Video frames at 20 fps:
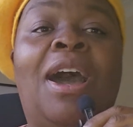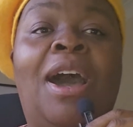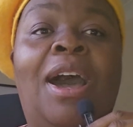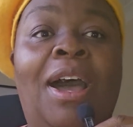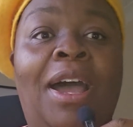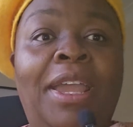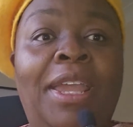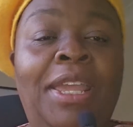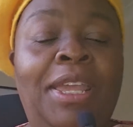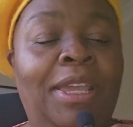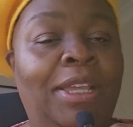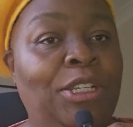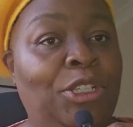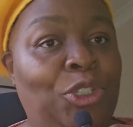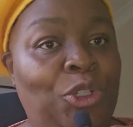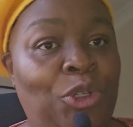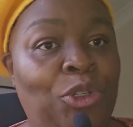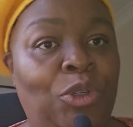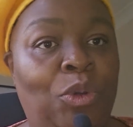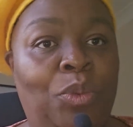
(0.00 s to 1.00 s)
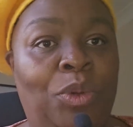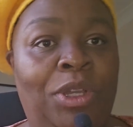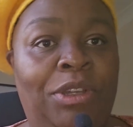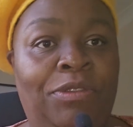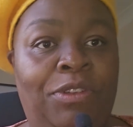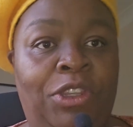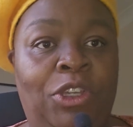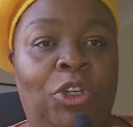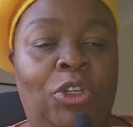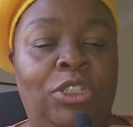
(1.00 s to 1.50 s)
I do not
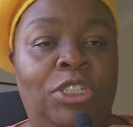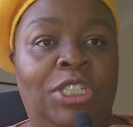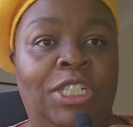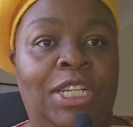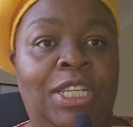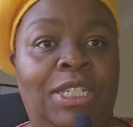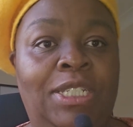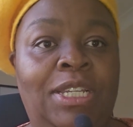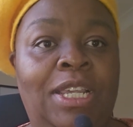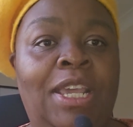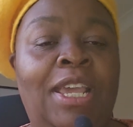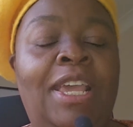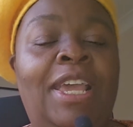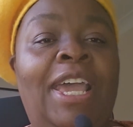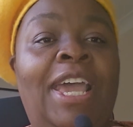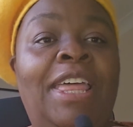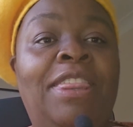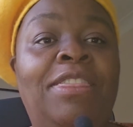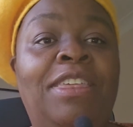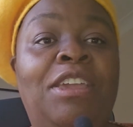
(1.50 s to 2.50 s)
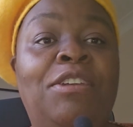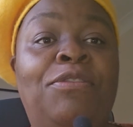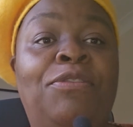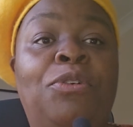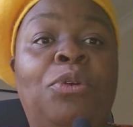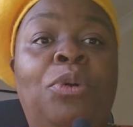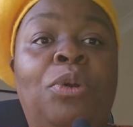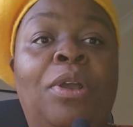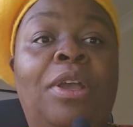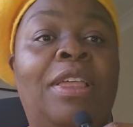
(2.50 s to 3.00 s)
work for the consulate, and
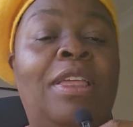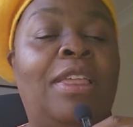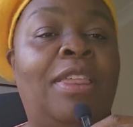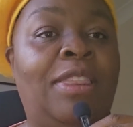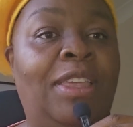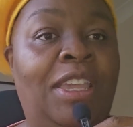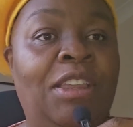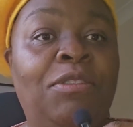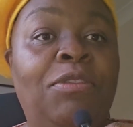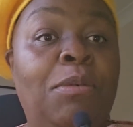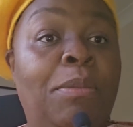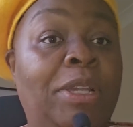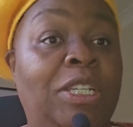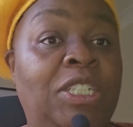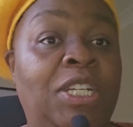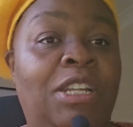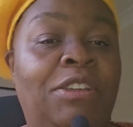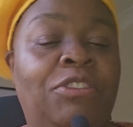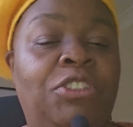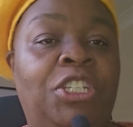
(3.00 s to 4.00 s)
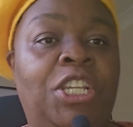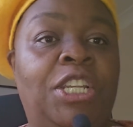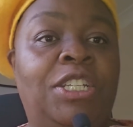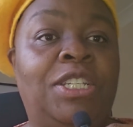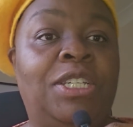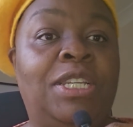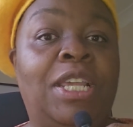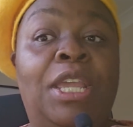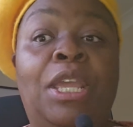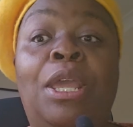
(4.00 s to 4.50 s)
therefore the information I've shared
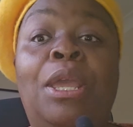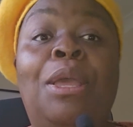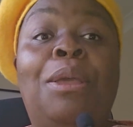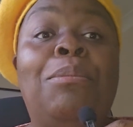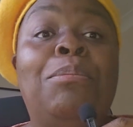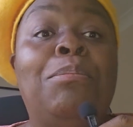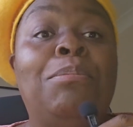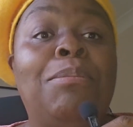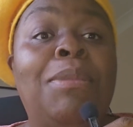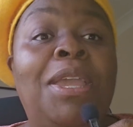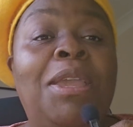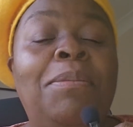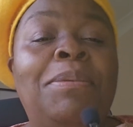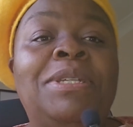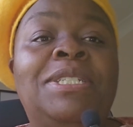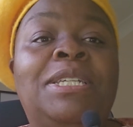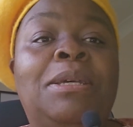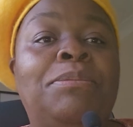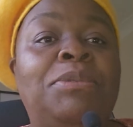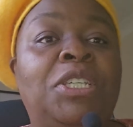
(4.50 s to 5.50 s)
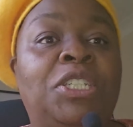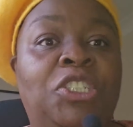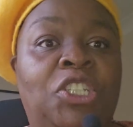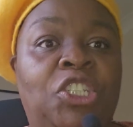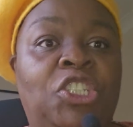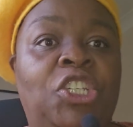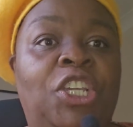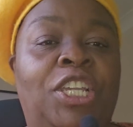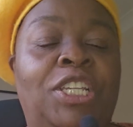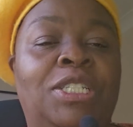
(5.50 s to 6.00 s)
today may be subject
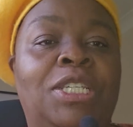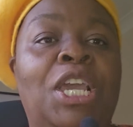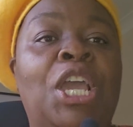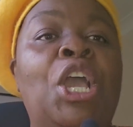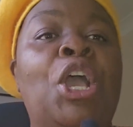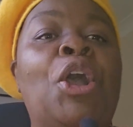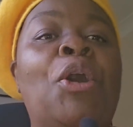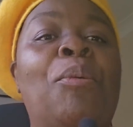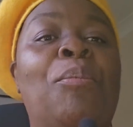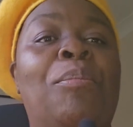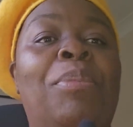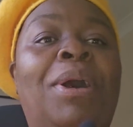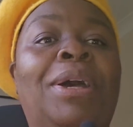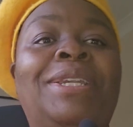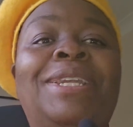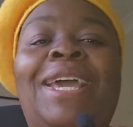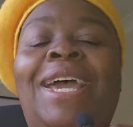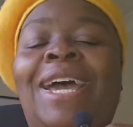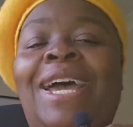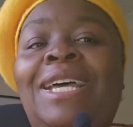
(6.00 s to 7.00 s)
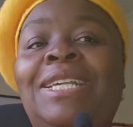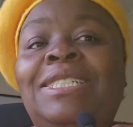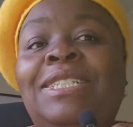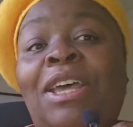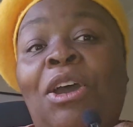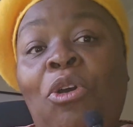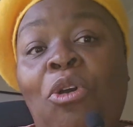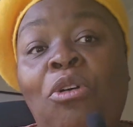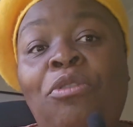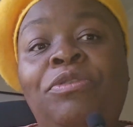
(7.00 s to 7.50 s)
to change. But as
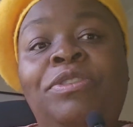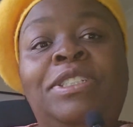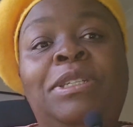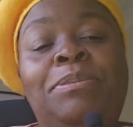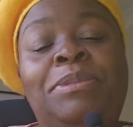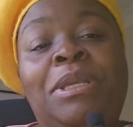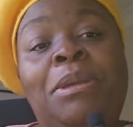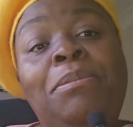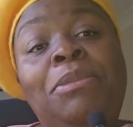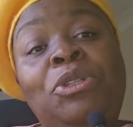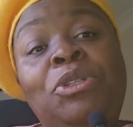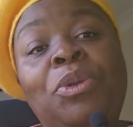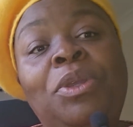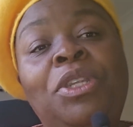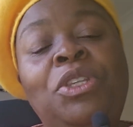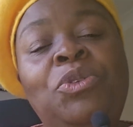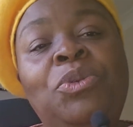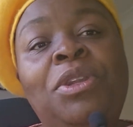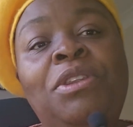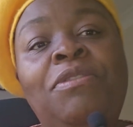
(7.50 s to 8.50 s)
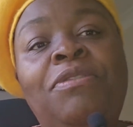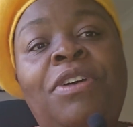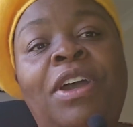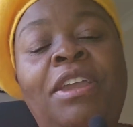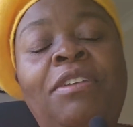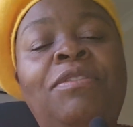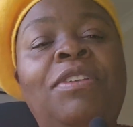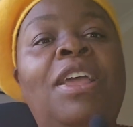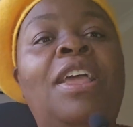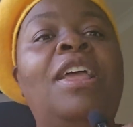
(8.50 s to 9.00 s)
of September
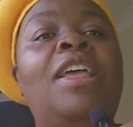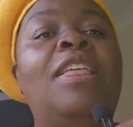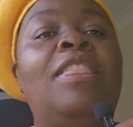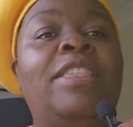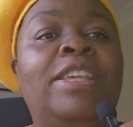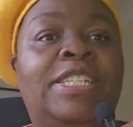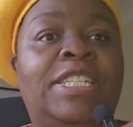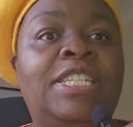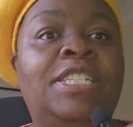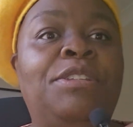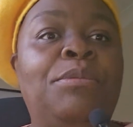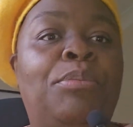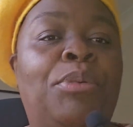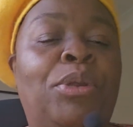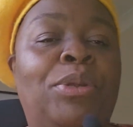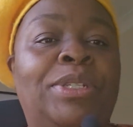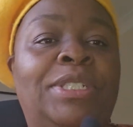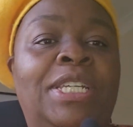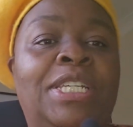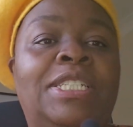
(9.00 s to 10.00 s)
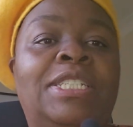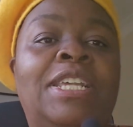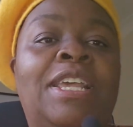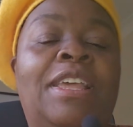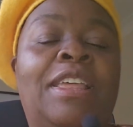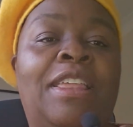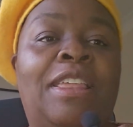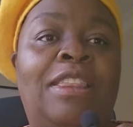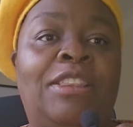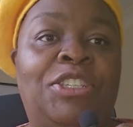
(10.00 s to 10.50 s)
2025, this is the process
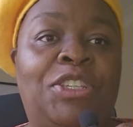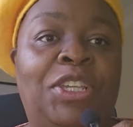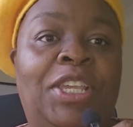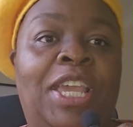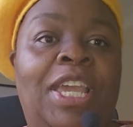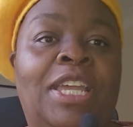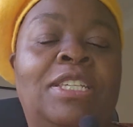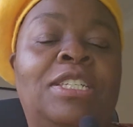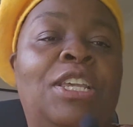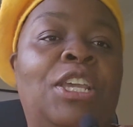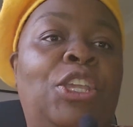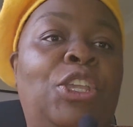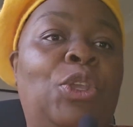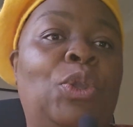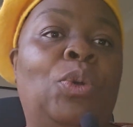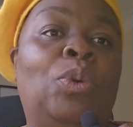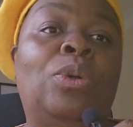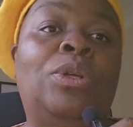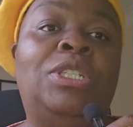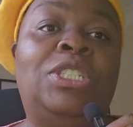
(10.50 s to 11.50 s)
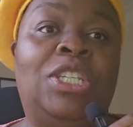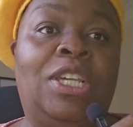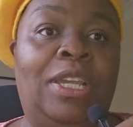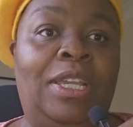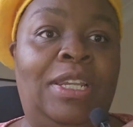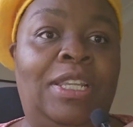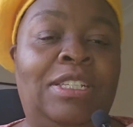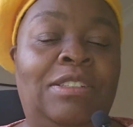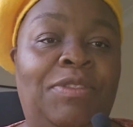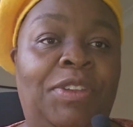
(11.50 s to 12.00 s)
to get your
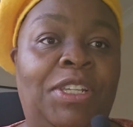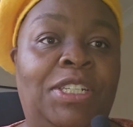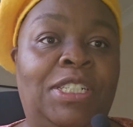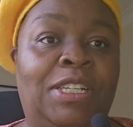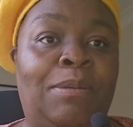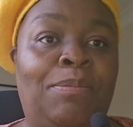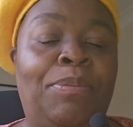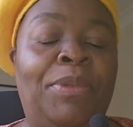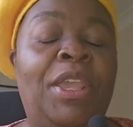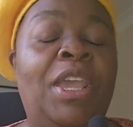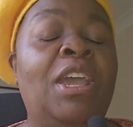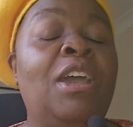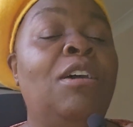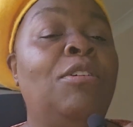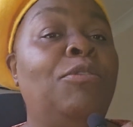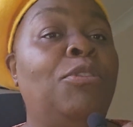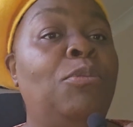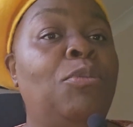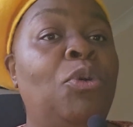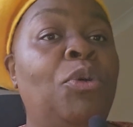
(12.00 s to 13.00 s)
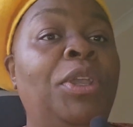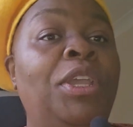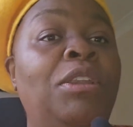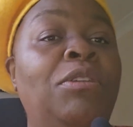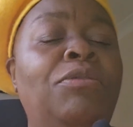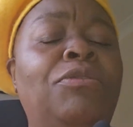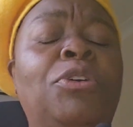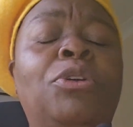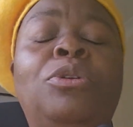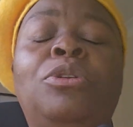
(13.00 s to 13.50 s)
Chinese visa. For more
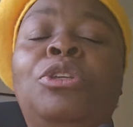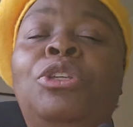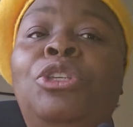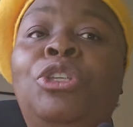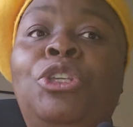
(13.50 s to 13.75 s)
info,